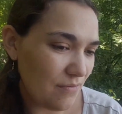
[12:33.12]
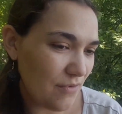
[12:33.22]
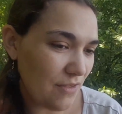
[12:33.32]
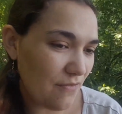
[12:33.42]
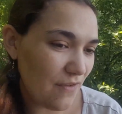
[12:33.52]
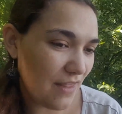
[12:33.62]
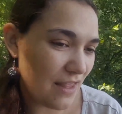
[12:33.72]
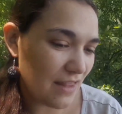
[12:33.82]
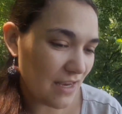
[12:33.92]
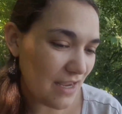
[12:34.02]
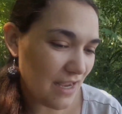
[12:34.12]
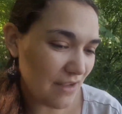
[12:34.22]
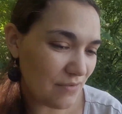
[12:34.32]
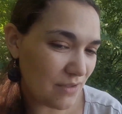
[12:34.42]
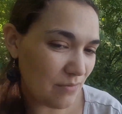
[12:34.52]
with feeling like I
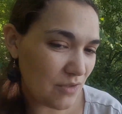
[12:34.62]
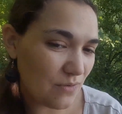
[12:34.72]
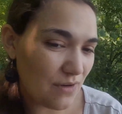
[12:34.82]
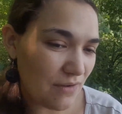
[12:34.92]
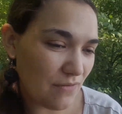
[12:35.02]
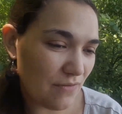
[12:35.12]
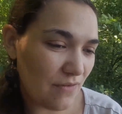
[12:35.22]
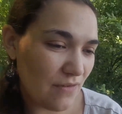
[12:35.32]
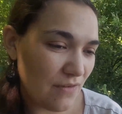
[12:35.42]
have some sort of